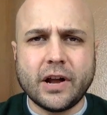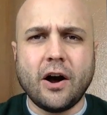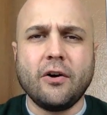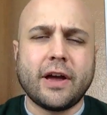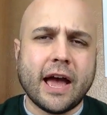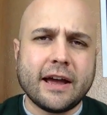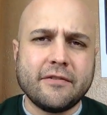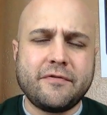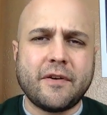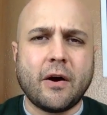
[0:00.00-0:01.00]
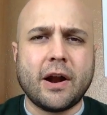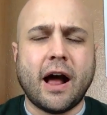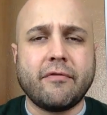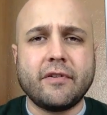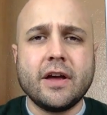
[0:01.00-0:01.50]
okay, fair
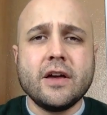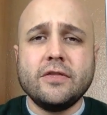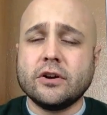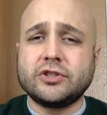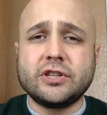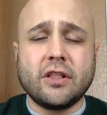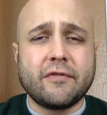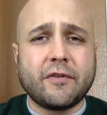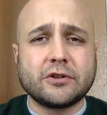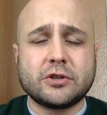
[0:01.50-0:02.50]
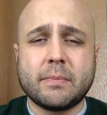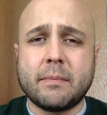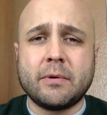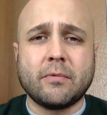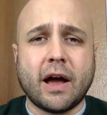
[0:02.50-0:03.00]
enough. There's still a First
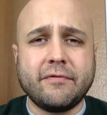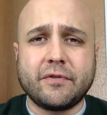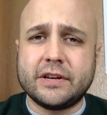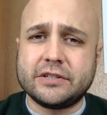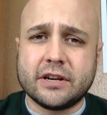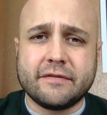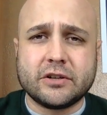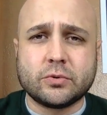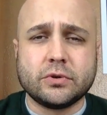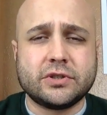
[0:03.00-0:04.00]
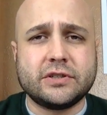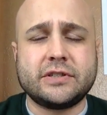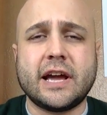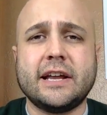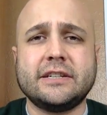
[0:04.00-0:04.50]
Amendment right for these individuals to
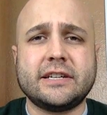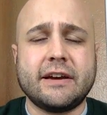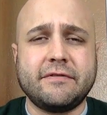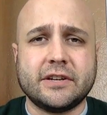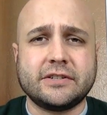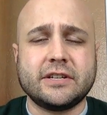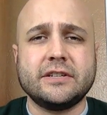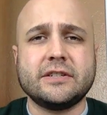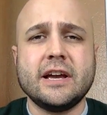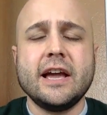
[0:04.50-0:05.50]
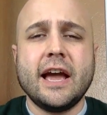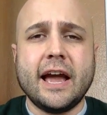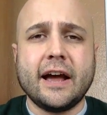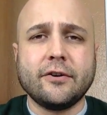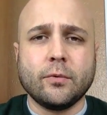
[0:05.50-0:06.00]
stay at a safe distance
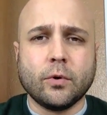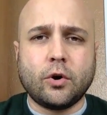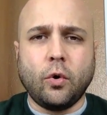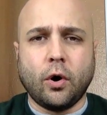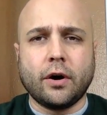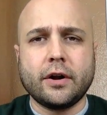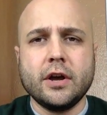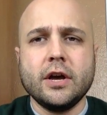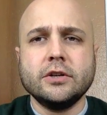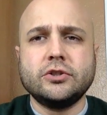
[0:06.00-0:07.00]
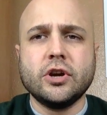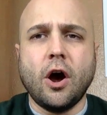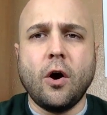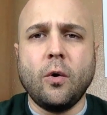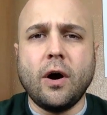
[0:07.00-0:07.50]
and record.
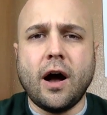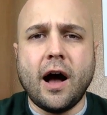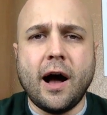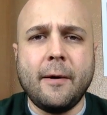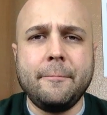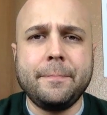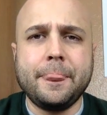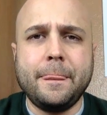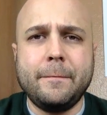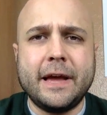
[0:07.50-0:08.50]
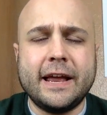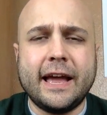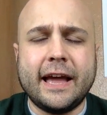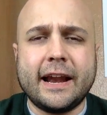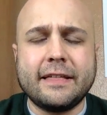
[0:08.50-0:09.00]
So, um,
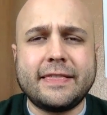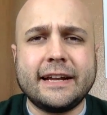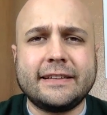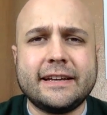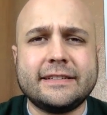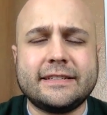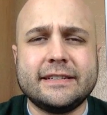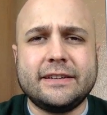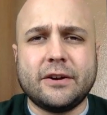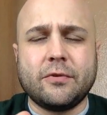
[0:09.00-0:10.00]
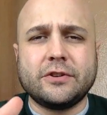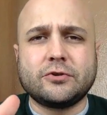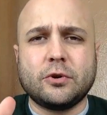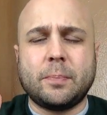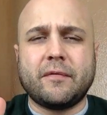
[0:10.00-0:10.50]
and, and I think these, you know, this
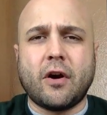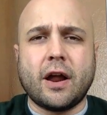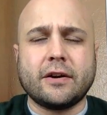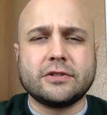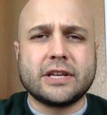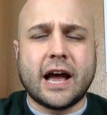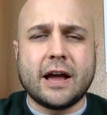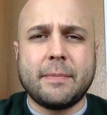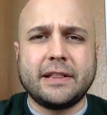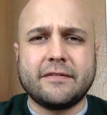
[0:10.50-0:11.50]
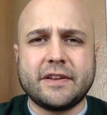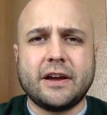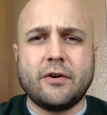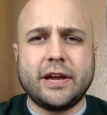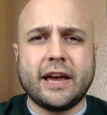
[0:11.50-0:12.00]
group of auditors, the guy who made the
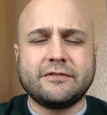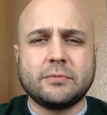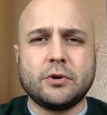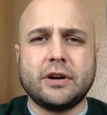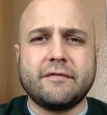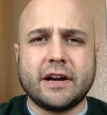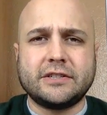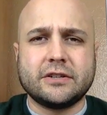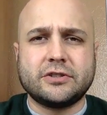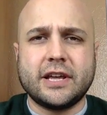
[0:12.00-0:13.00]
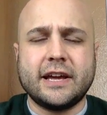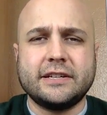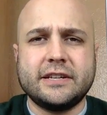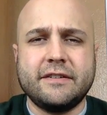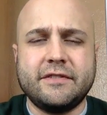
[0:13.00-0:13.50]
video, he gave some good advice there, stay at a
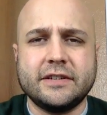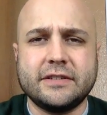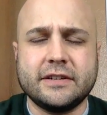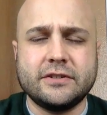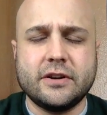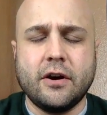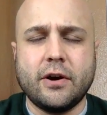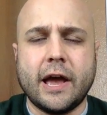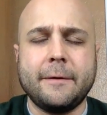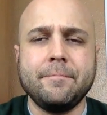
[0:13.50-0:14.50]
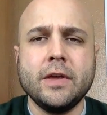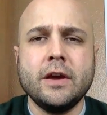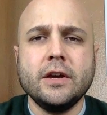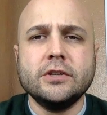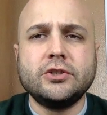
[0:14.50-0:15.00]
safe distance. Okay.
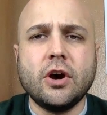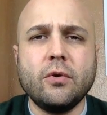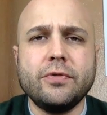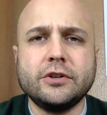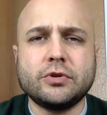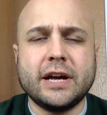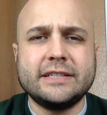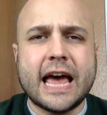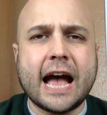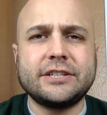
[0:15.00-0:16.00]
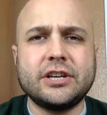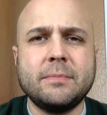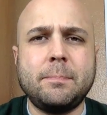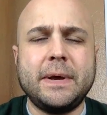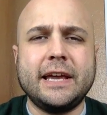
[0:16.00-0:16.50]
So the transaction
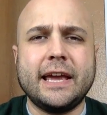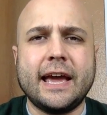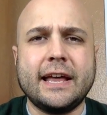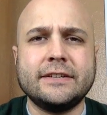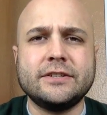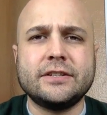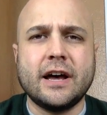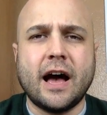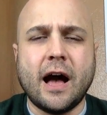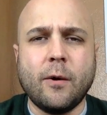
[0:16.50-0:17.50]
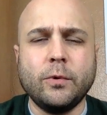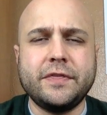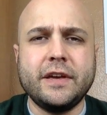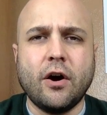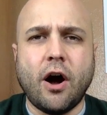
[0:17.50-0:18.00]
begins uh, with
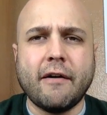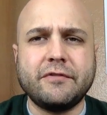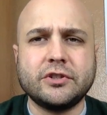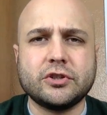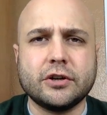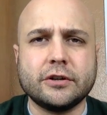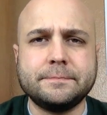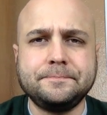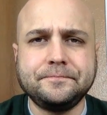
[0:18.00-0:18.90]
the officer